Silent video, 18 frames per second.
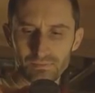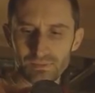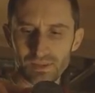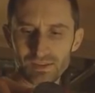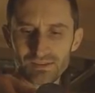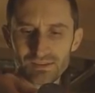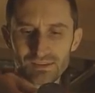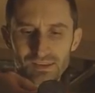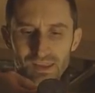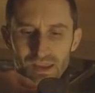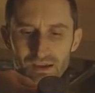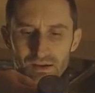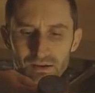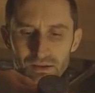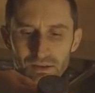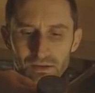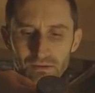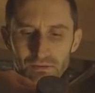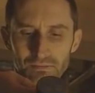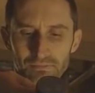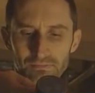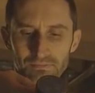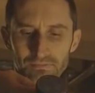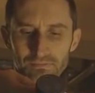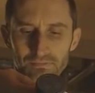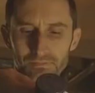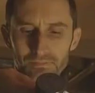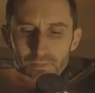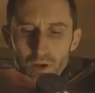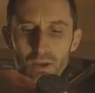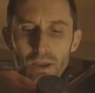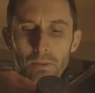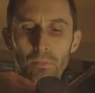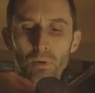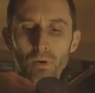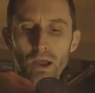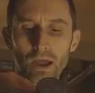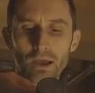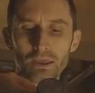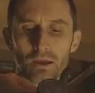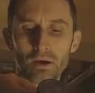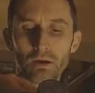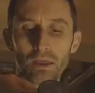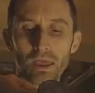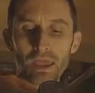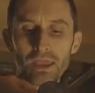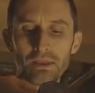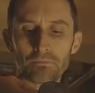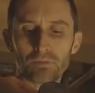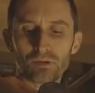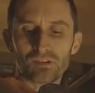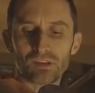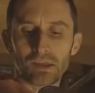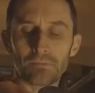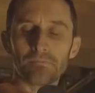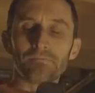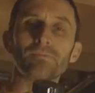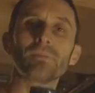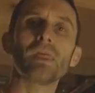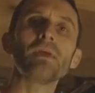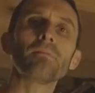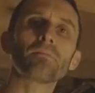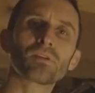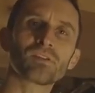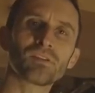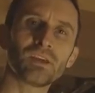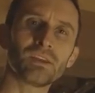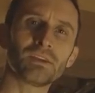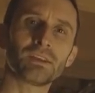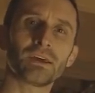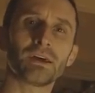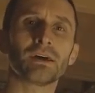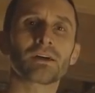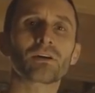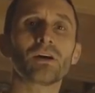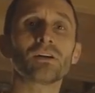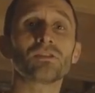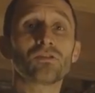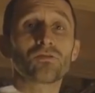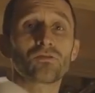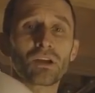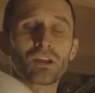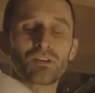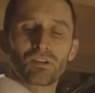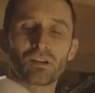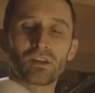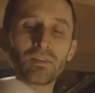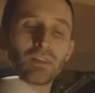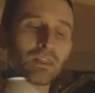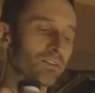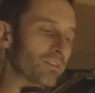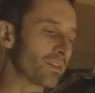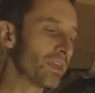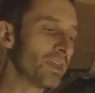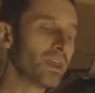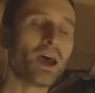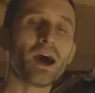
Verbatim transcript: Doesn't say on here. Oh yeah, 8%, 8% uh, uh, concentration in this.